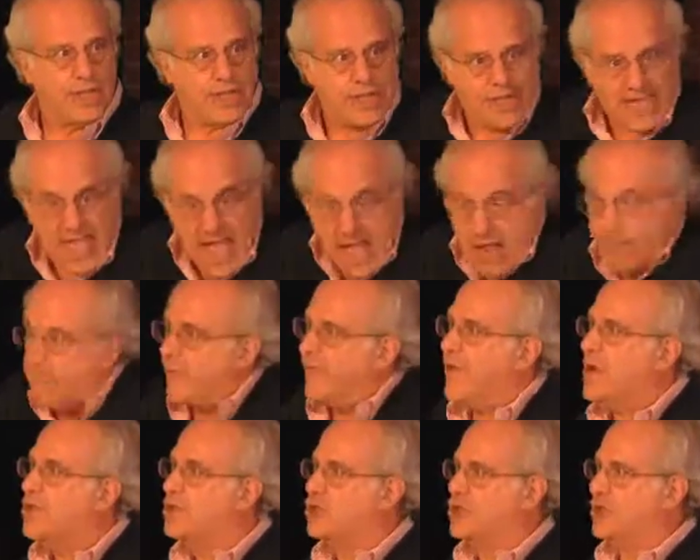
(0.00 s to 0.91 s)
It can't
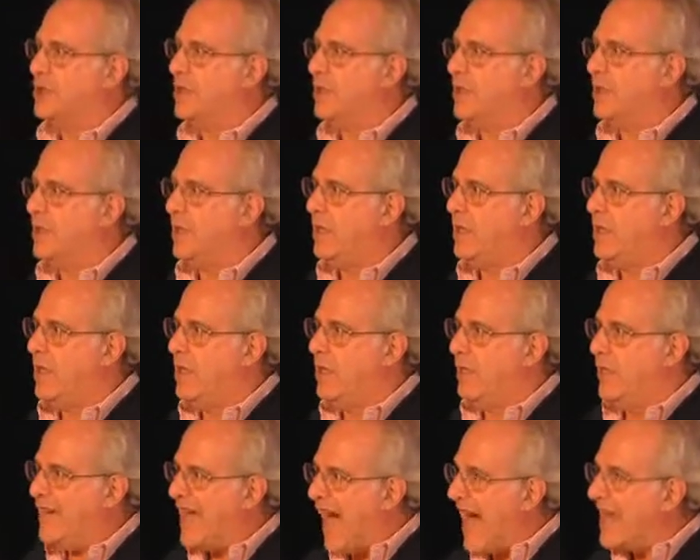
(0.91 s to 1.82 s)
function.
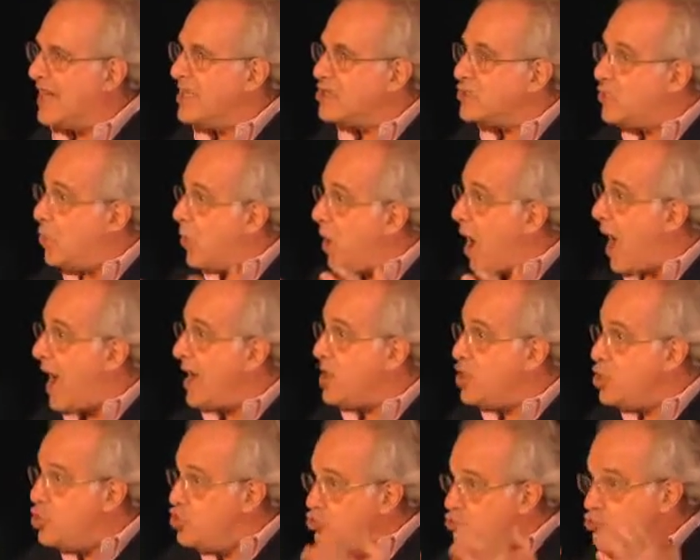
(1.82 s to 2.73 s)
That is why
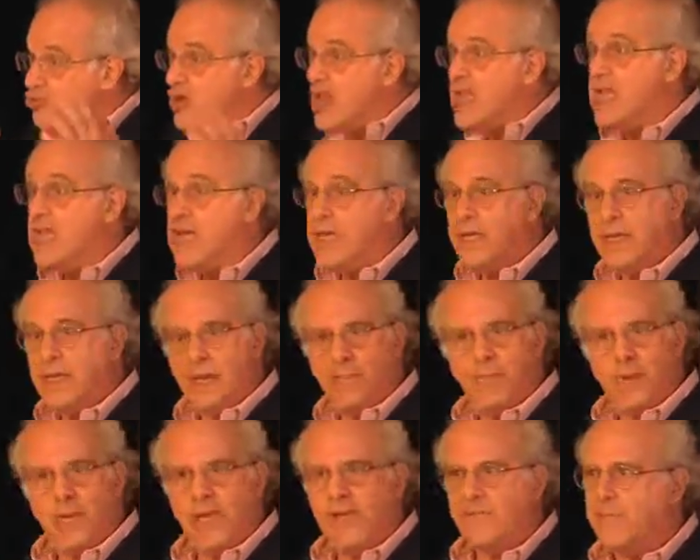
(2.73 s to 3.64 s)
you read, and
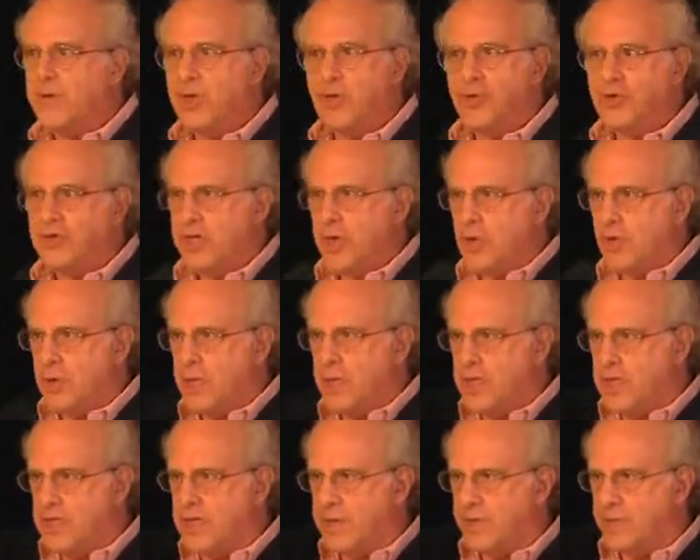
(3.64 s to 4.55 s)
believe me, you see only
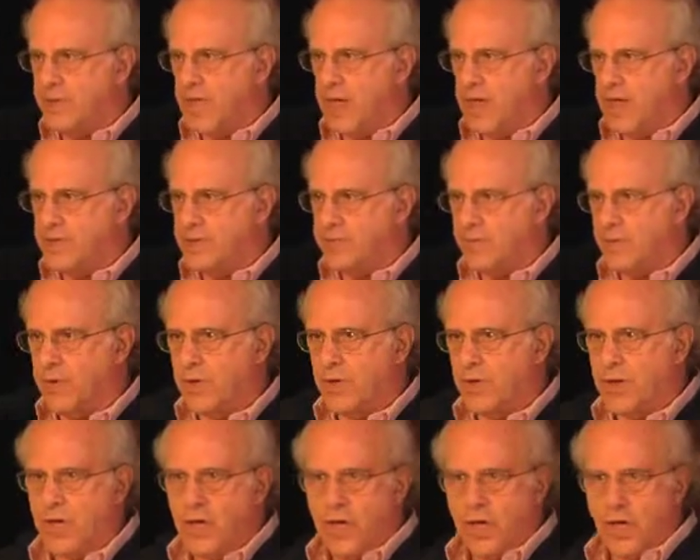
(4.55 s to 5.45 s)
the tip of the iceberg.
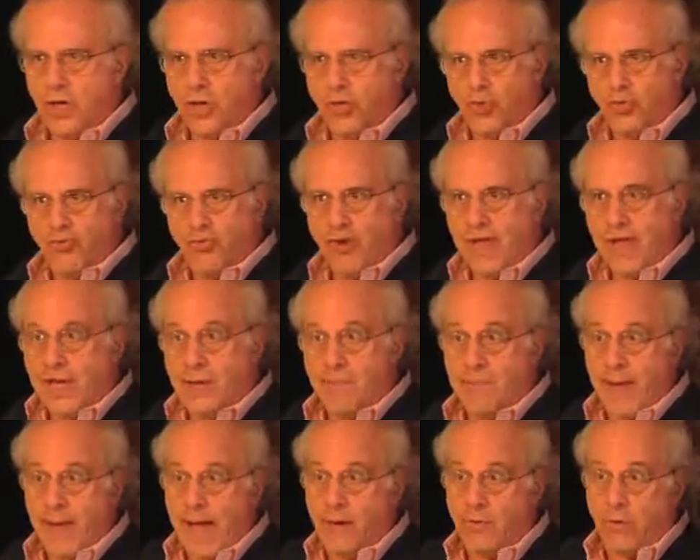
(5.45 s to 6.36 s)
You read
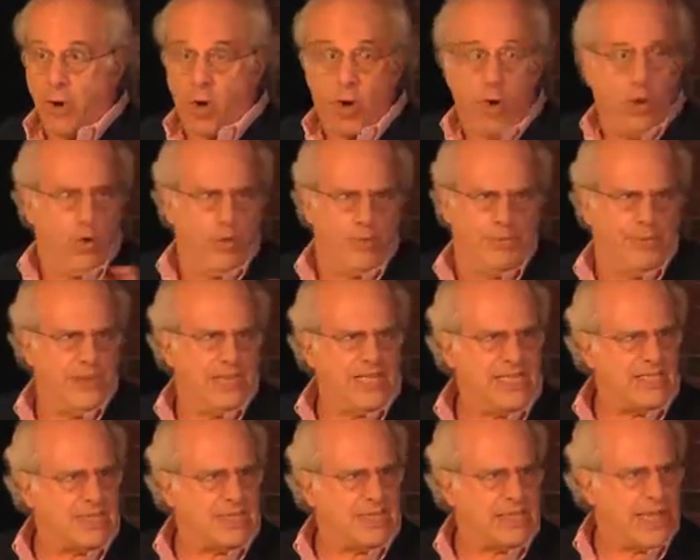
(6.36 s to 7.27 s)
about whole
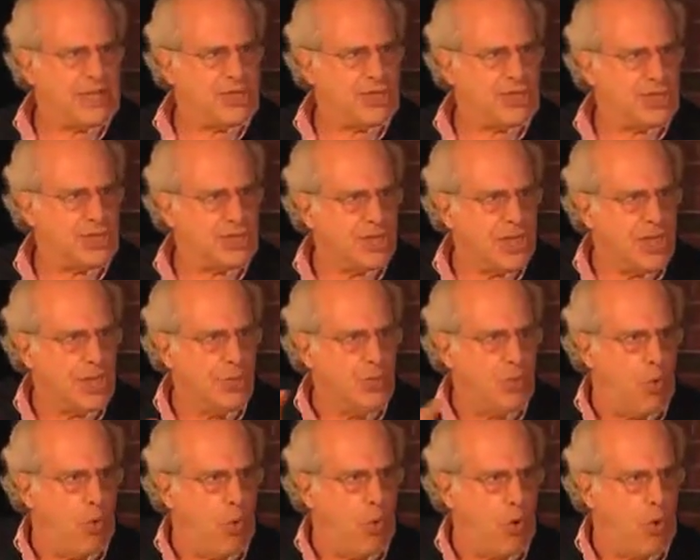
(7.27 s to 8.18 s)
police stations
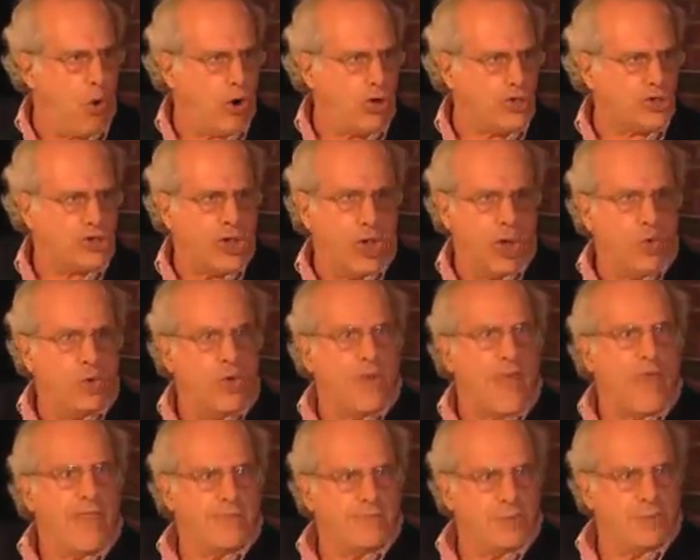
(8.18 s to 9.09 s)
in wars
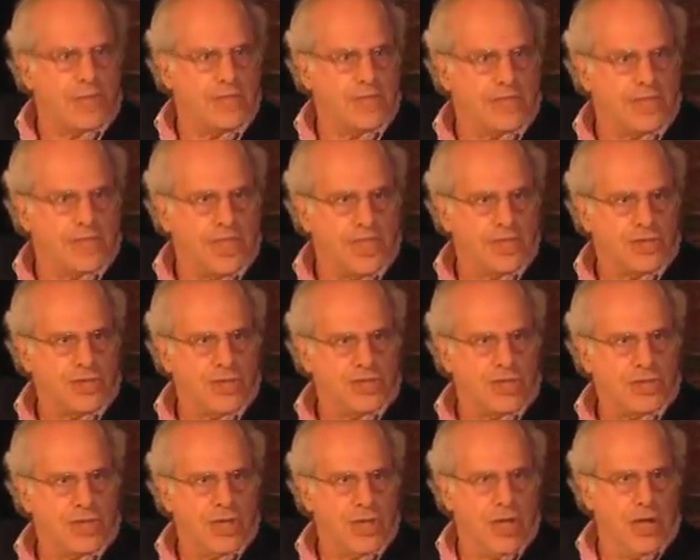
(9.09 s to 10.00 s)
with other police
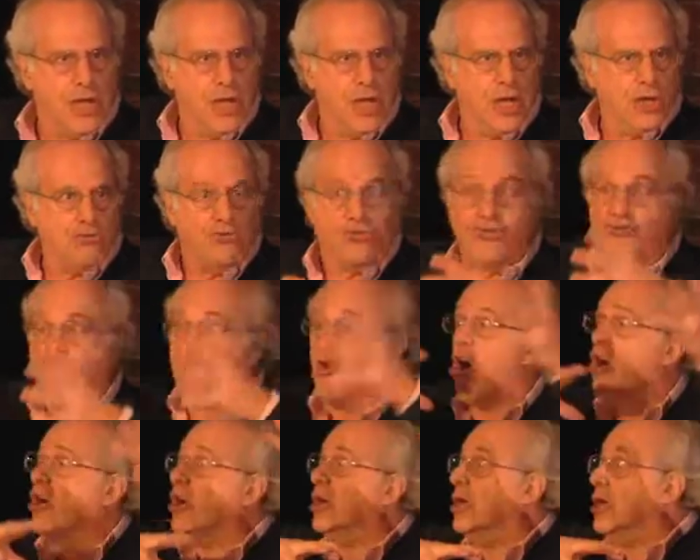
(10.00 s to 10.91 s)
stations.
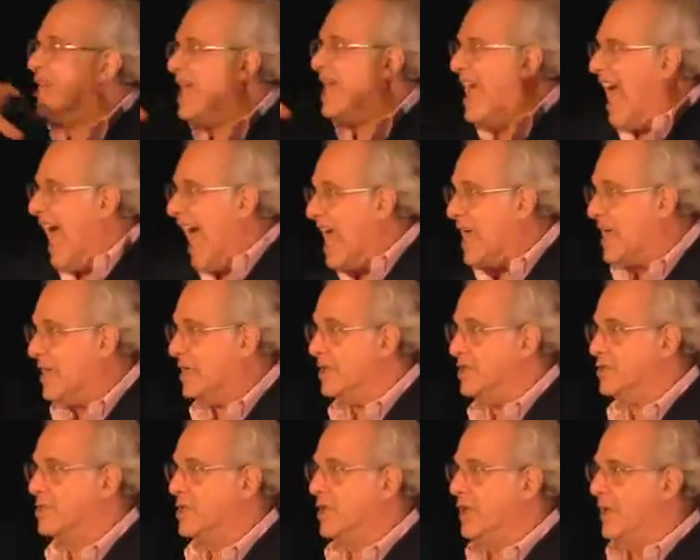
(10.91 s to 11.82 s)
Drug
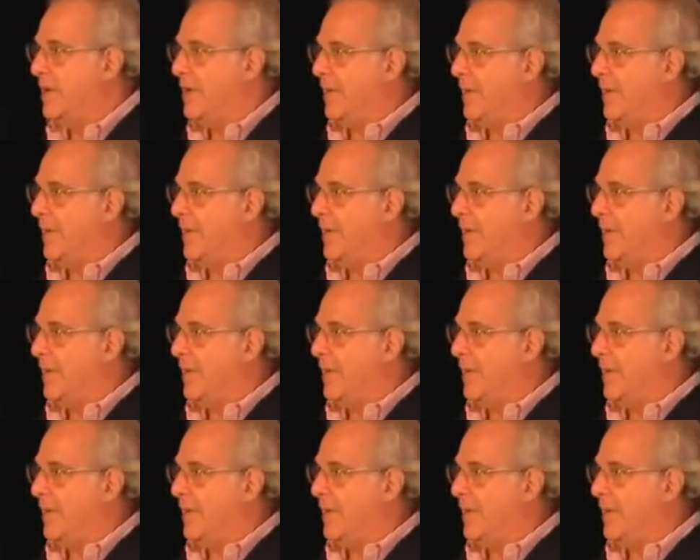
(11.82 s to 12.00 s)
gangs.